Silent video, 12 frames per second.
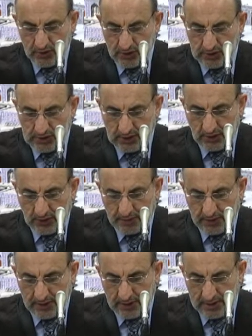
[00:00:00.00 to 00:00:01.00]
wishing to
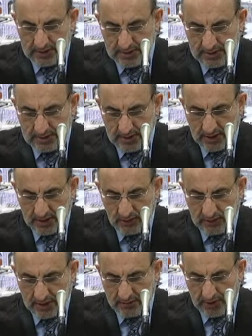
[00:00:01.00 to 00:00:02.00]
pray is stained
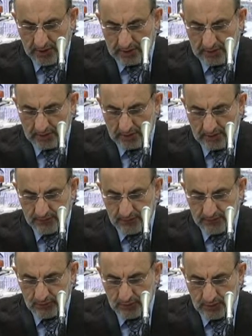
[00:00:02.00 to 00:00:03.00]
with the blood
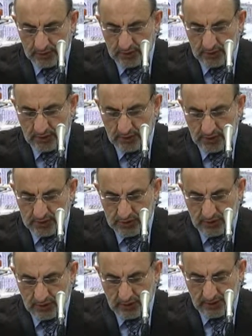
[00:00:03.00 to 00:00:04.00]
from wound or
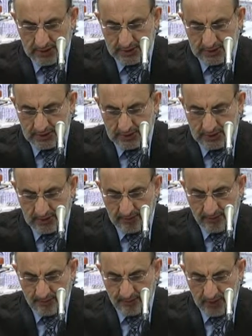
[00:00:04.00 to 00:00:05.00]
sore, etc.,
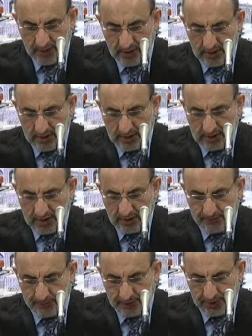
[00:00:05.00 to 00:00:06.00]
he
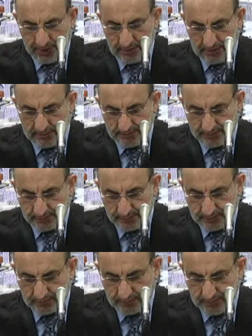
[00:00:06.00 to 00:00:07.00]
can pray
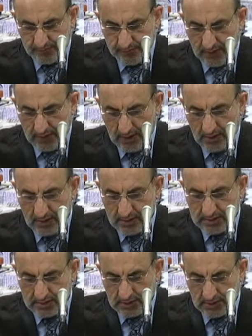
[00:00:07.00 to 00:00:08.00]

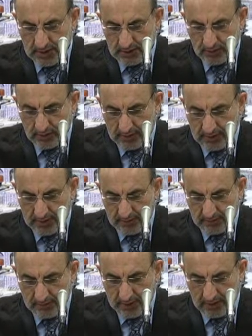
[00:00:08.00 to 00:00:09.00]
his salat with
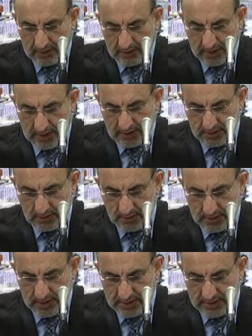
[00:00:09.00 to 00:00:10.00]
that blood as
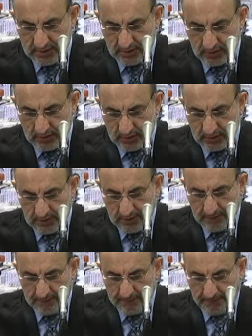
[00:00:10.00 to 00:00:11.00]
long as the wound
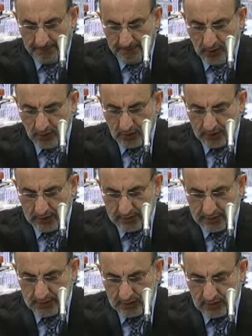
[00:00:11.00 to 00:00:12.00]
or
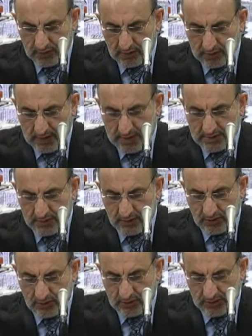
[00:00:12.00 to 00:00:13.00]
the sore has
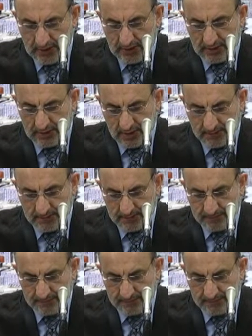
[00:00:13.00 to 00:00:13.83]
not healed up.